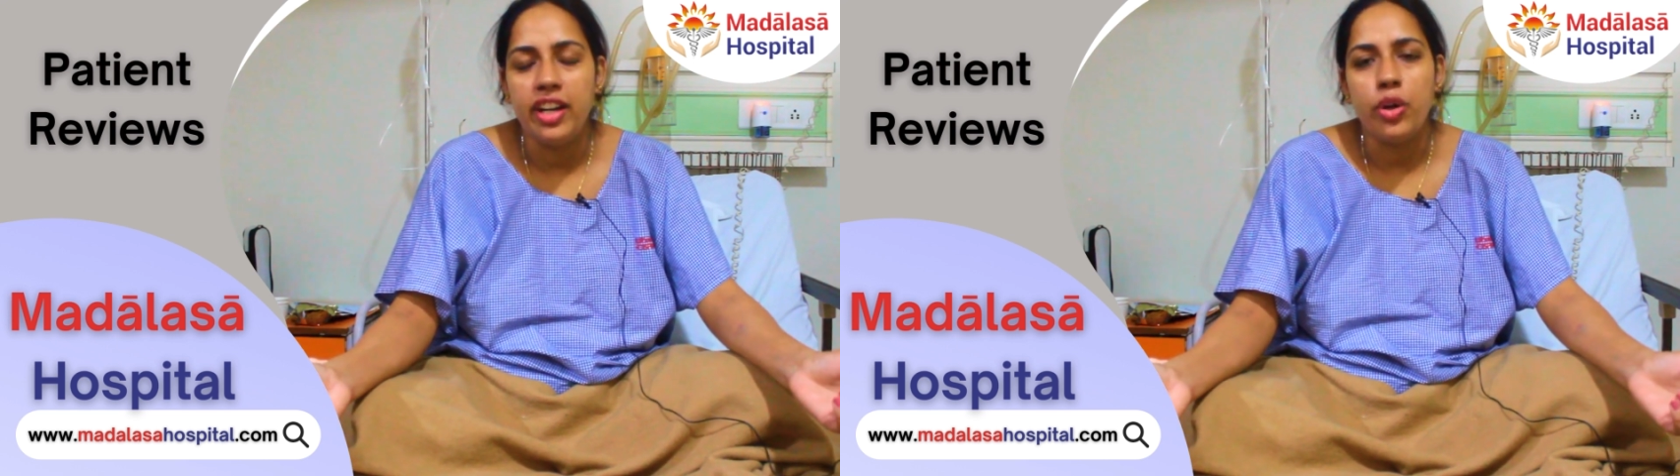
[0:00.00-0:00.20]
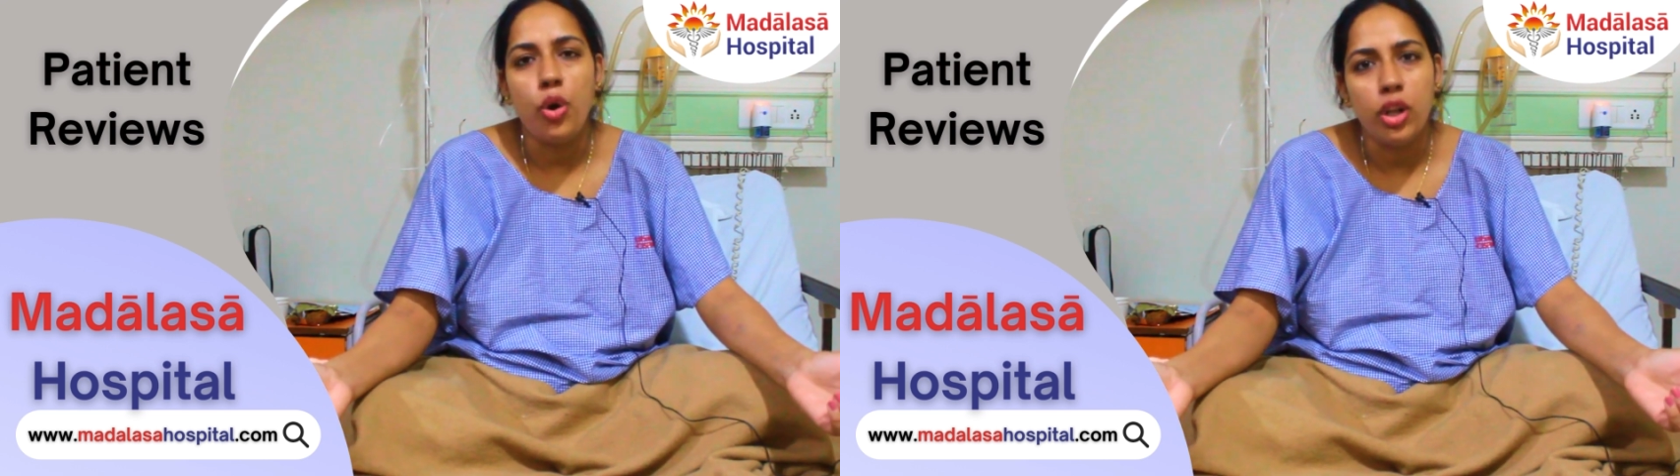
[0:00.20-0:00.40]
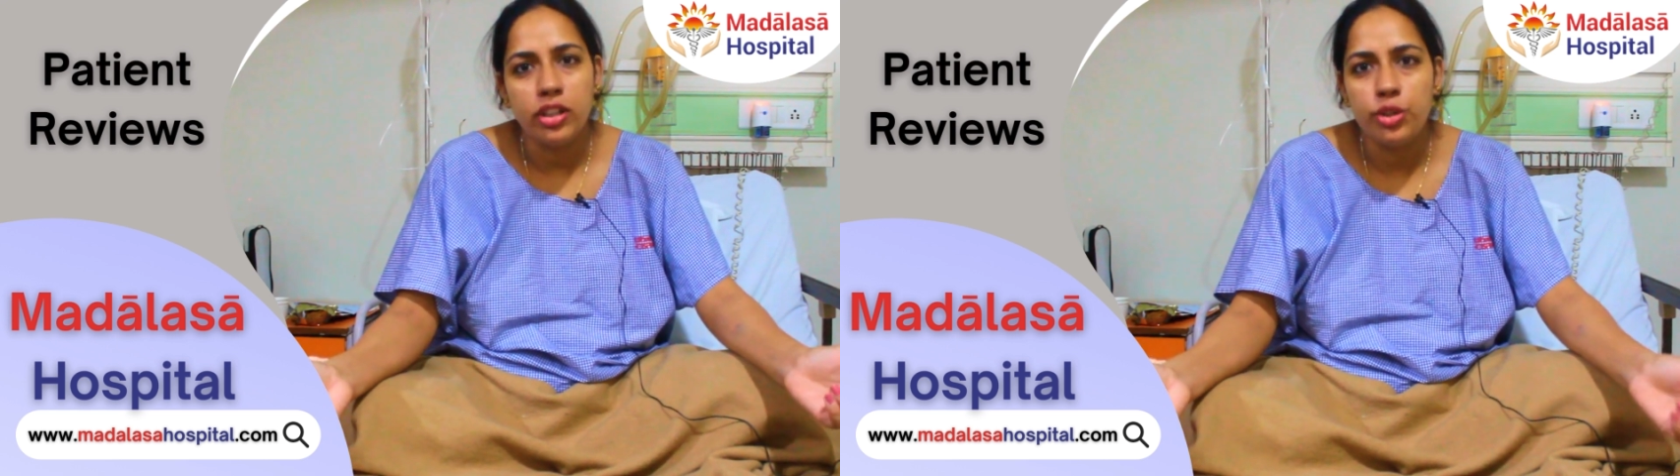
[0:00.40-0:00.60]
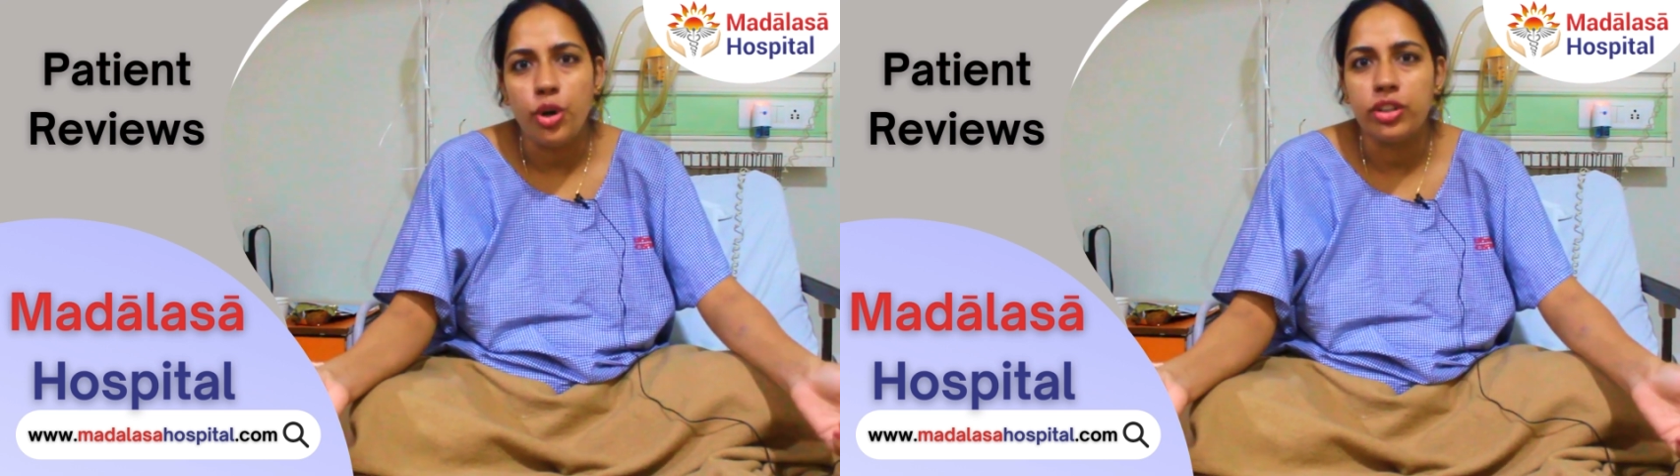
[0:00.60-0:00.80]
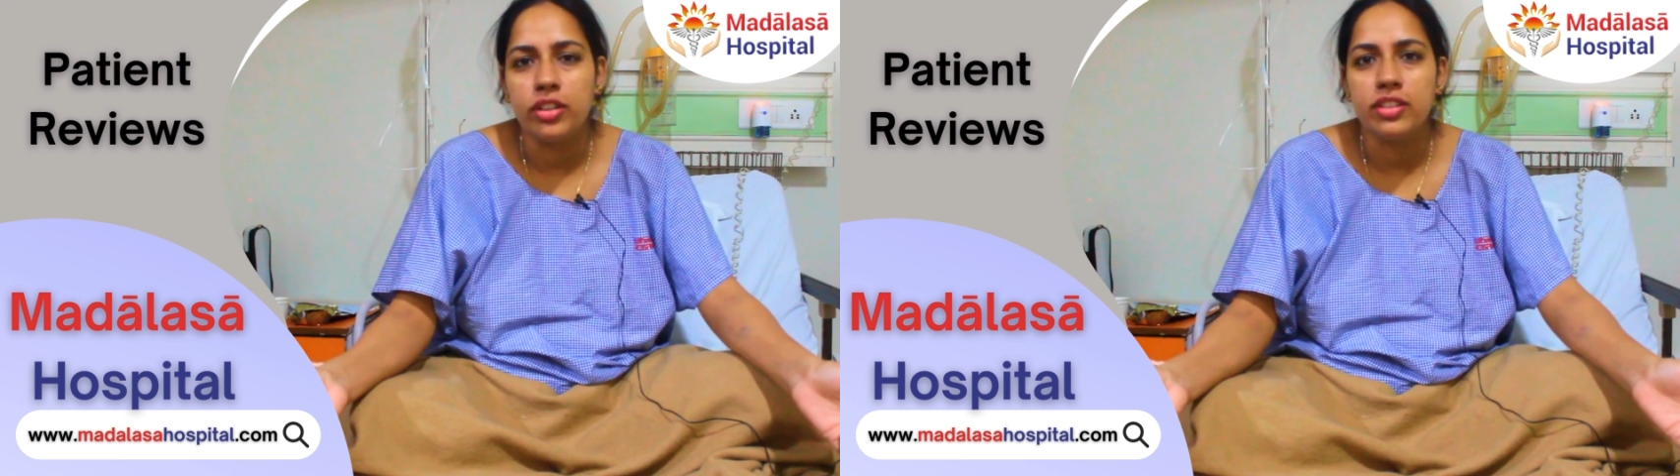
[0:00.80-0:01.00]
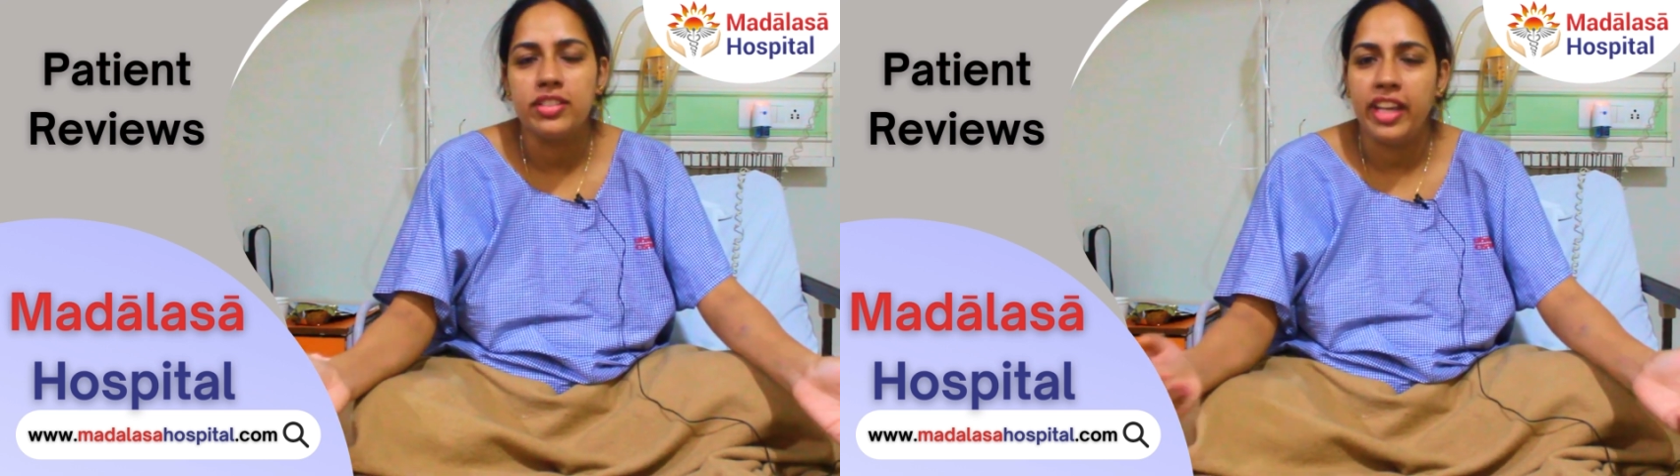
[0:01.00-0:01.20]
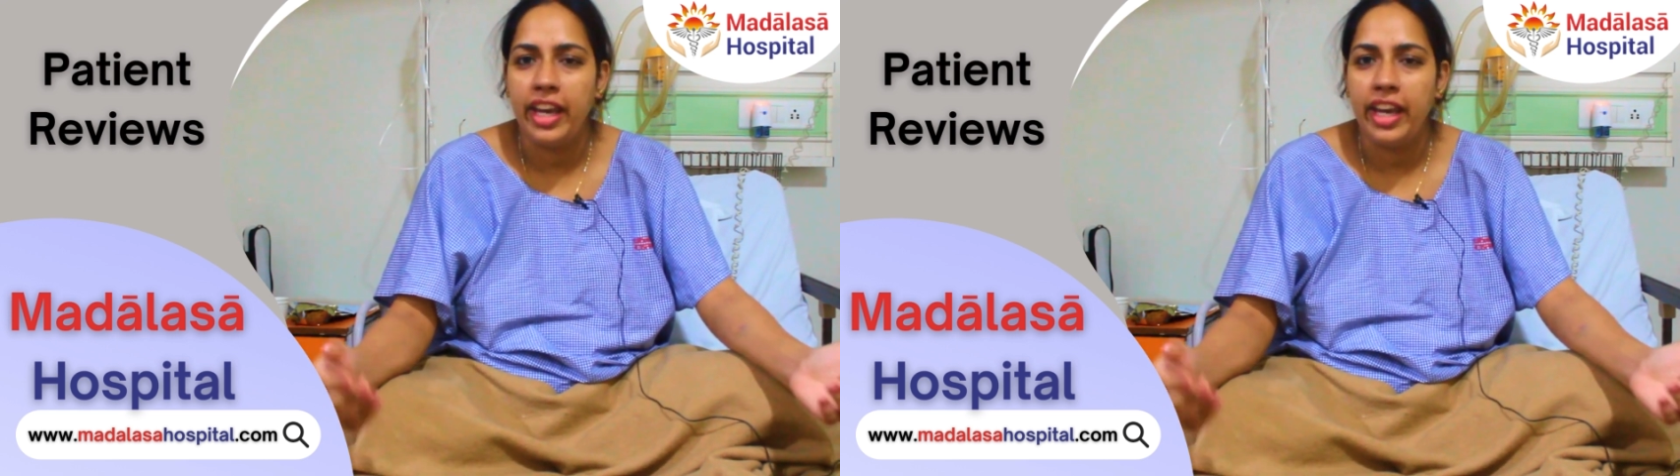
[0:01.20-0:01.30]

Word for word: and all the doctors